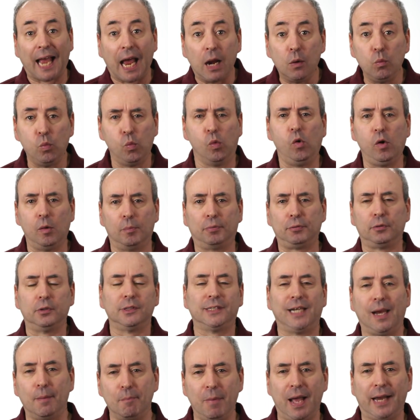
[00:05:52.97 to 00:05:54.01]
And what
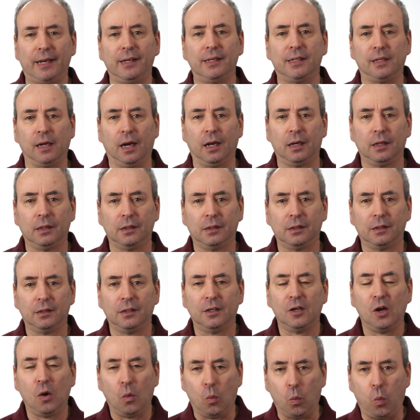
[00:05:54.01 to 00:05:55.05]
project manager
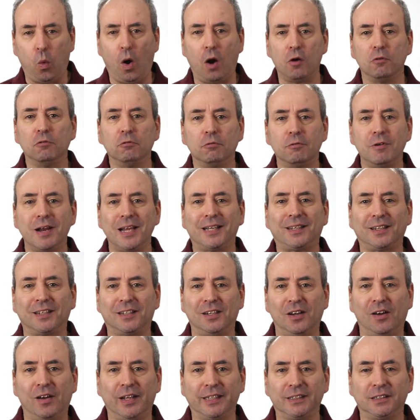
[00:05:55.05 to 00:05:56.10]
won't
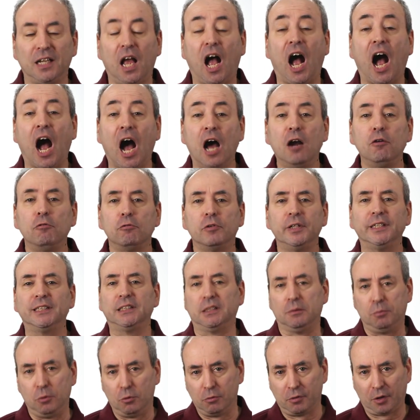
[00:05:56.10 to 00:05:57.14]
recognize
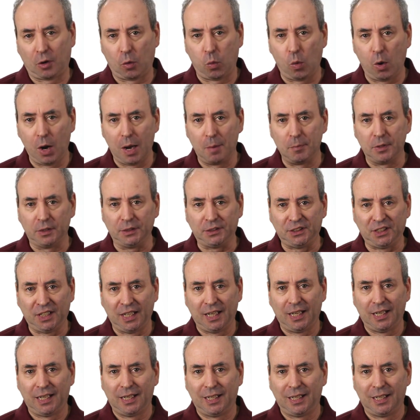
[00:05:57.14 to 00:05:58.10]
unreasonable requirements